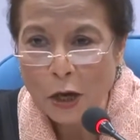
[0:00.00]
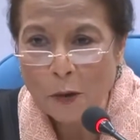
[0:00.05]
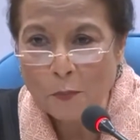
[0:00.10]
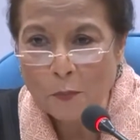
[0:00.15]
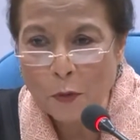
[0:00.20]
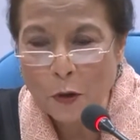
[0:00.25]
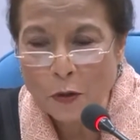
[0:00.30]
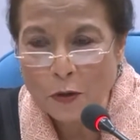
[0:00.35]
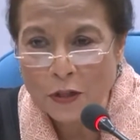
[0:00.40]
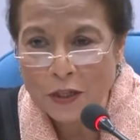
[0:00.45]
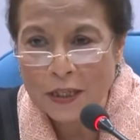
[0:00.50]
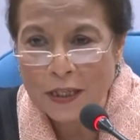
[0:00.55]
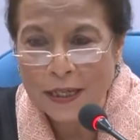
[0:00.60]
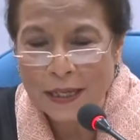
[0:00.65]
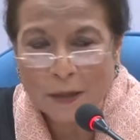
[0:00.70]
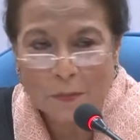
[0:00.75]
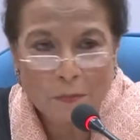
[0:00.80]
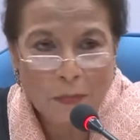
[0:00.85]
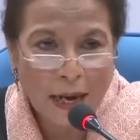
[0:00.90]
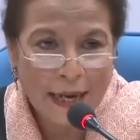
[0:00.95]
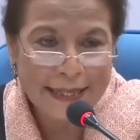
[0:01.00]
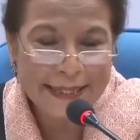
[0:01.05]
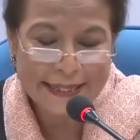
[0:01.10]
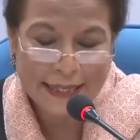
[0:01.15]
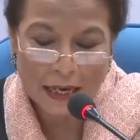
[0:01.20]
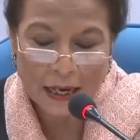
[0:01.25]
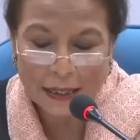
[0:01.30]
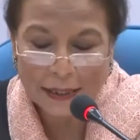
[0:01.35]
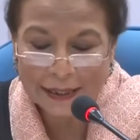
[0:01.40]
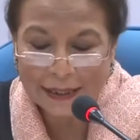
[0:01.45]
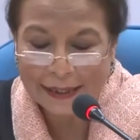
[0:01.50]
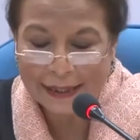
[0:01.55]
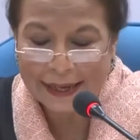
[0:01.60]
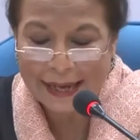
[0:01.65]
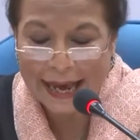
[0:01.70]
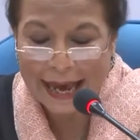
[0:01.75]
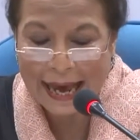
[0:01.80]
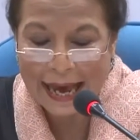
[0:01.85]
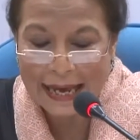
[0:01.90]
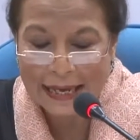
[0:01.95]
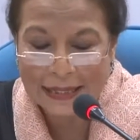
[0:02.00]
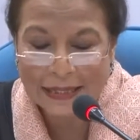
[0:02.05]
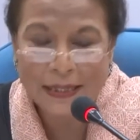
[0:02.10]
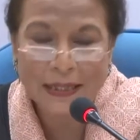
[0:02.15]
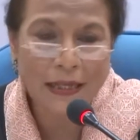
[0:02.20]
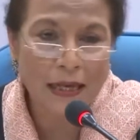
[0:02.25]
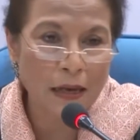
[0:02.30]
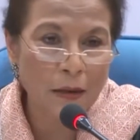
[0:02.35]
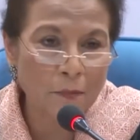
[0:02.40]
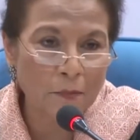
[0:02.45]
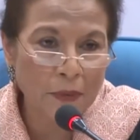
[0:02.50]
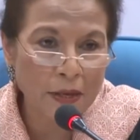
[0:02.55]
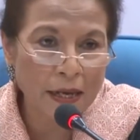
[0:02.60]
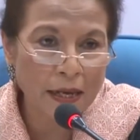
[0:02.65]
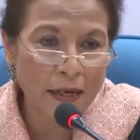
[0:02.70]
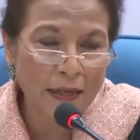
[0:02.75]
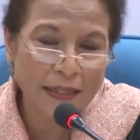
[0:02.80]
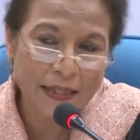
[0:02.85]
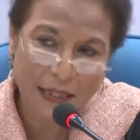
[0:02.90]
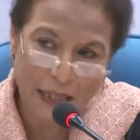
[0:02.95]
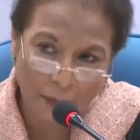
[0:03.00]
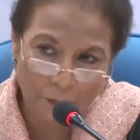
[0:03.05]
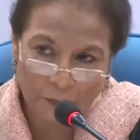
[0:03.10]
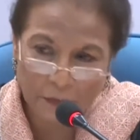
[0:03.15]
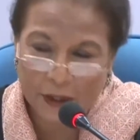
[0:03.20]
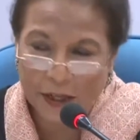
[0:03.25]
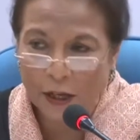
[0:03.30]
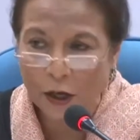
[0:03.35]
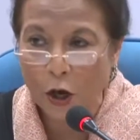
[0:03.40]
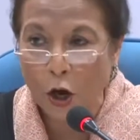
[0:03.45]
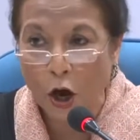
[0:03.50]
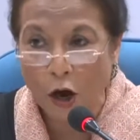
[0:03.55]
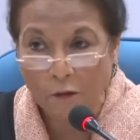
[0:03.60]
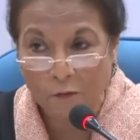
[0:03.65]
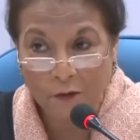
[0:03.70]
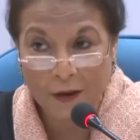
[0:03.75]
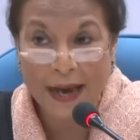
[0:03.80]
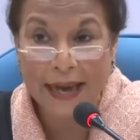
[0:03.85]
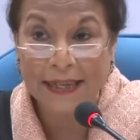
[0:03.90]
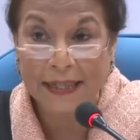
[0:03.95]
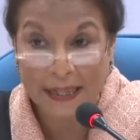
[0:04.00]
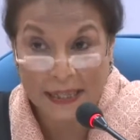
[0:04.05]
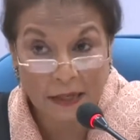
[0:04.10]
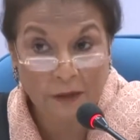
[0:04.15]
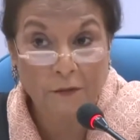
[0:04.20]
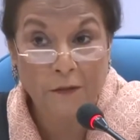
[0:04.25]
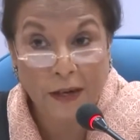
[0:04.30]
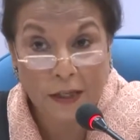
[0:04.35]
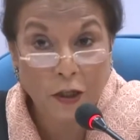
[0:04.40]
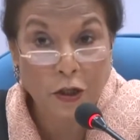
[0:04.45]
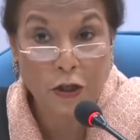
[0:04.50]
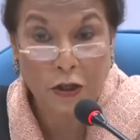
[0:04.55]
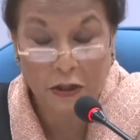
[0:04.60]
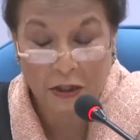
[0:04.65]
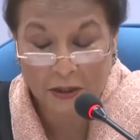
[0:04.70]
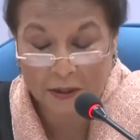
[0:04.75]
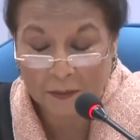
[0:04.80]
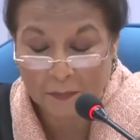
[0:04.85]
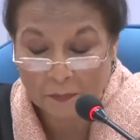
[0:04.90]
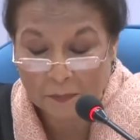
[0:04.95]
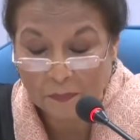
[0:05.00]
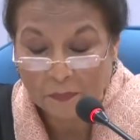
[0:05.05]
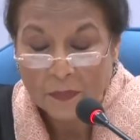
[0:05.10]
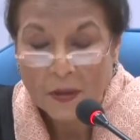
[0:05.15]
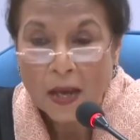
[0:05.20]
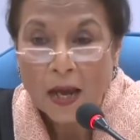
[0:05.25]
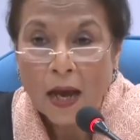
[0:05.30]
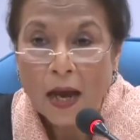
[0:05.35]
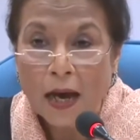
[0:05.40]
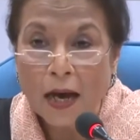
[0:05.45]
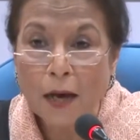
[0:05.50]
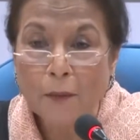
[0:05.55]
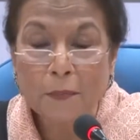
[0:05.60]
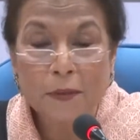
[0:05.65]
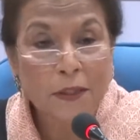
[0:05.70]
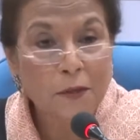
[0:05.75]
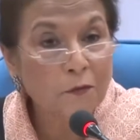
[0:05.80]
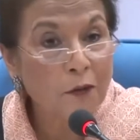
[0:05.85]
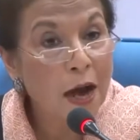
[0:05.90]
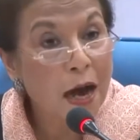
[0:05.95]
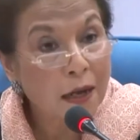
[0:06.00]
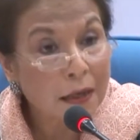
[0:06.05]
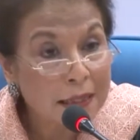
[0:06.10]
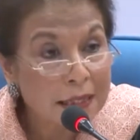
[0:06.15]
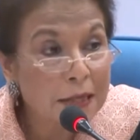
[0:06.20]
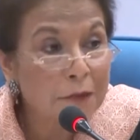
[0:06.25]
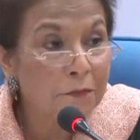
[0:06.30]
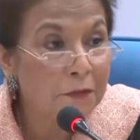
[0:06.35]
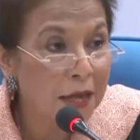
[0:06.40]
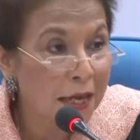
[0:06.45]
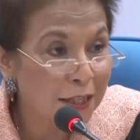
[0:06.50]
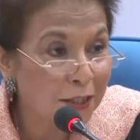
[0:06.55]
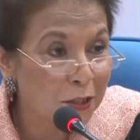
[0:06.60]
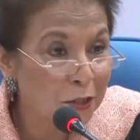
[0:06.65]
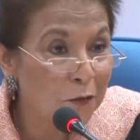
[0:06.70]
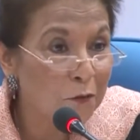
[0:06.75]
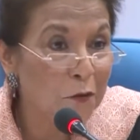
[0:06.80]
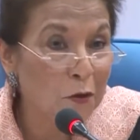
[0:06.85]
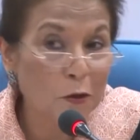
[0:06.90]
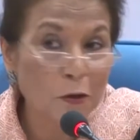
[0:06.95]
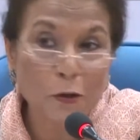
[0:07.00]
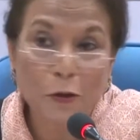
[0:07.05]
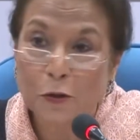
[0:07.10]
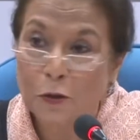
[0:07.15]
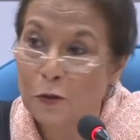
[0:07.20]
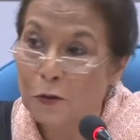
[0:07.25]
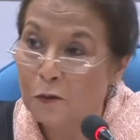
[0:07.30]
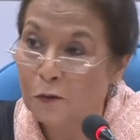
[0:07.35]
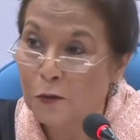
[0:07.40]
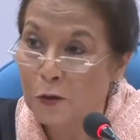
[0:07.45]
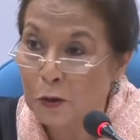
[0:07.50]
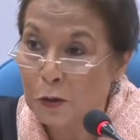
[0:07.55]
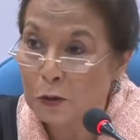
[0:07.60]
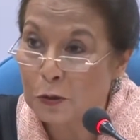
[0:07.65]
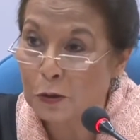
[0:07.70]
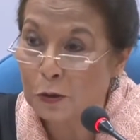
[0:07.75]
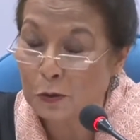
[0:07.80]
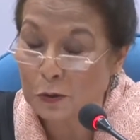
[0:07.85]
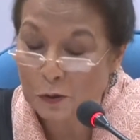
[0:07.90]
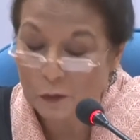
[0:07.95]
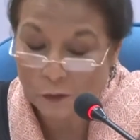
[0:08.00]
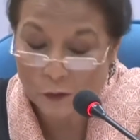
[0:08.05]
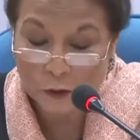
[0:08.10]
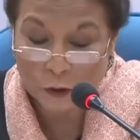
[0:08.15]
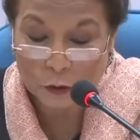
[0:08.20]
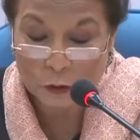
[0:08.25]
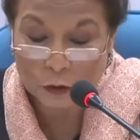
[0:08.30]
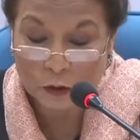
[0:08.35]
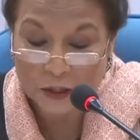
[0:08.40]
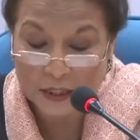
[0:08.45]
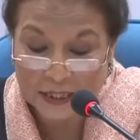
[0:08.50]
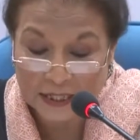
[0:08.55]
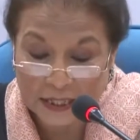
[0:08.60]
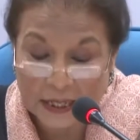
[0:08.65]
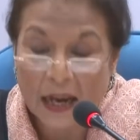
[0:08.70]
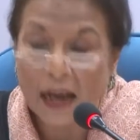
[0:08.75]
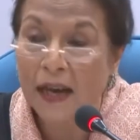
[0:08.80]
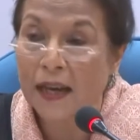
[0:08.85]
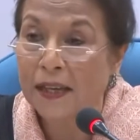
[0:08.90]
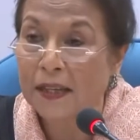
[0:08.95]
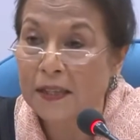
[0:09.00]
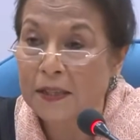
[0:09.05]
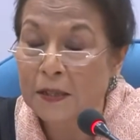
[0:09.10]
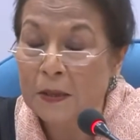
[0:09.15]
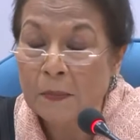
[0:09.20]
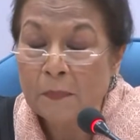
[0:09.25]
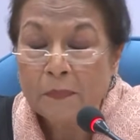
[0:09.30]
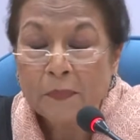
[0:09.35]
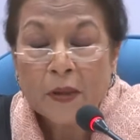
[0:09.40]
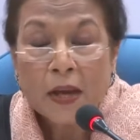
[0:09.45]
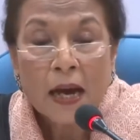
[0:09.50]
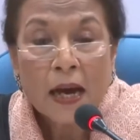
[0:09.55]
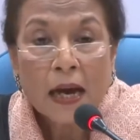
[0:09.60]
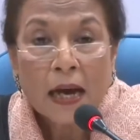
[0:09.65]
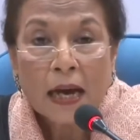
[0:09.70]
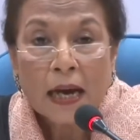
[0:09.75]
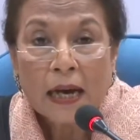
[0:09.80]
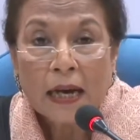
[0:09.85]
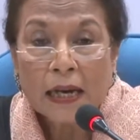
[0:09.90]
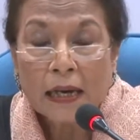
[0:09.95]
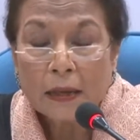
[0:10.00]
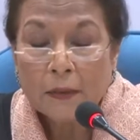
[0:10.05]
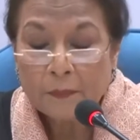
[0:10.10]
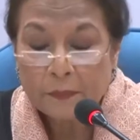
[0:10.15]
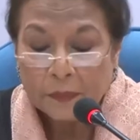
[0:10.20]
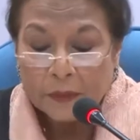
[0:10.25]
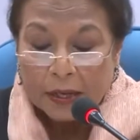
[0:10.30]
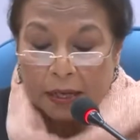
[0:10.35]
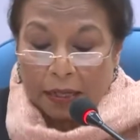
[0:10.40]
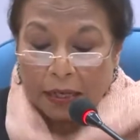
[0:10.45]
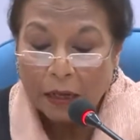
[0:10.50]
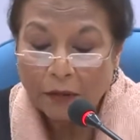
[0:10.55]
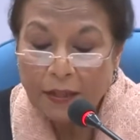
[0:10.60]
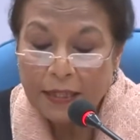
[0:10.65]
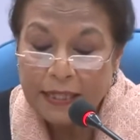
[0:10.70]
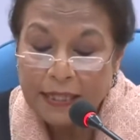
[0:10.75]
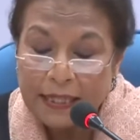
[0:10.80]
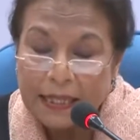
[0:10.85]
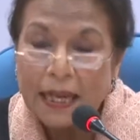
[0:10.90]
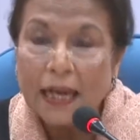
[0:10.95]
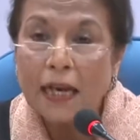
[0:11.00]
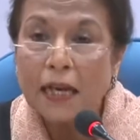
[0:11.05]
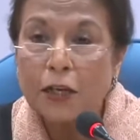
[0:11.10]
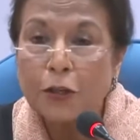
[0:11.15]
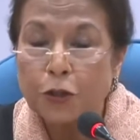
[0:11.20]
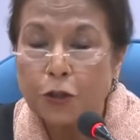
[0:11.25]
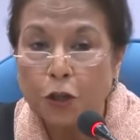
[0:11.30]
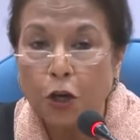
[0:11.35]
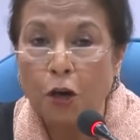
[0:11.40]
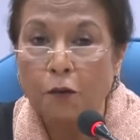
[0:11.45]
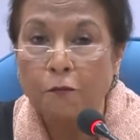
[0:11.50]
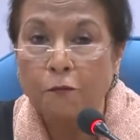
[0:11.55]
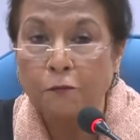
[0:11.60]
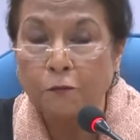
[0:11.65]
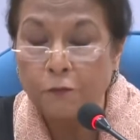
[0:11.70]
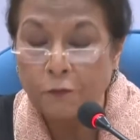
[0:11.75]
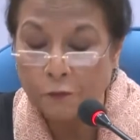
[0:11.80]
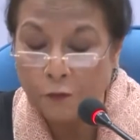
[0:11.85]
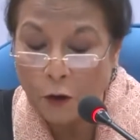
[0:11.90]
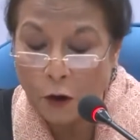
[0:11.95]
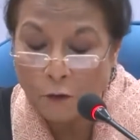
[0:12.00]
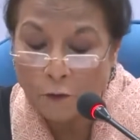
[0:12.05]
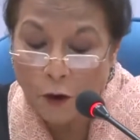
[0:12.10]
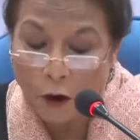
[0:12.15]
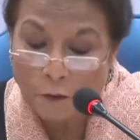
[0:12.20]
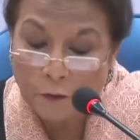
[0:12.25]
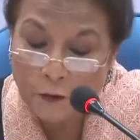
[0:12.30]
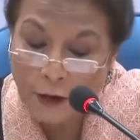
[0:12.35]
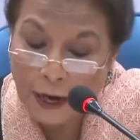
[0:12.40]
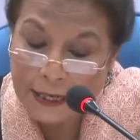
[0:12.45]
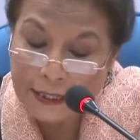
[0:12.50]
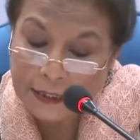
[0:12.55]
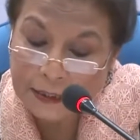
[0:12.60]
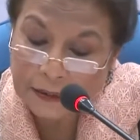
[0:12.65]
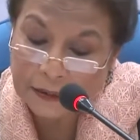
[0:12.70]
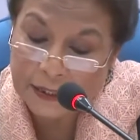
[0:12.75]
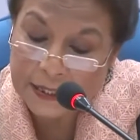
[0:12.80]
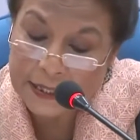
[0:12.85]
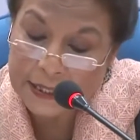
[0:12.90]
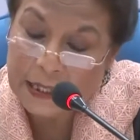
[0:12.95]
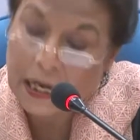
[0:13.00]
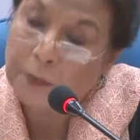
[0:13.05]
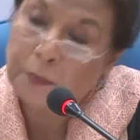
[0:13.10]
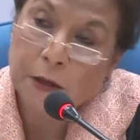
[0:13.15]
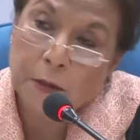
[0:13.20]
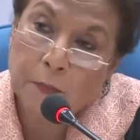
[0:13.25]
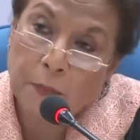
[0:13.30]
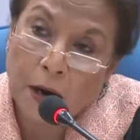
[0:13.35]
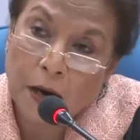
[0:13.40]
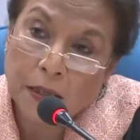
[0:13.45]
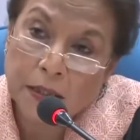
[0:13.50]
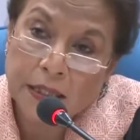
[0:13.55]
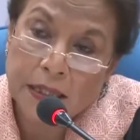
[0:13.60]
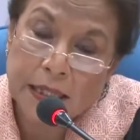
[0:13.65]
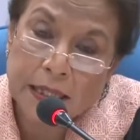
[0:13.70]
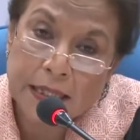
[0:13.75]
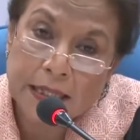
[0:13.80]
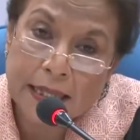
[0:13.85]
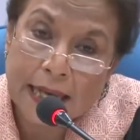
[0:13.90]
put in my title as being something of an invention. But I'll leave that, for you to decide. Now, the surge of radical Islamic parties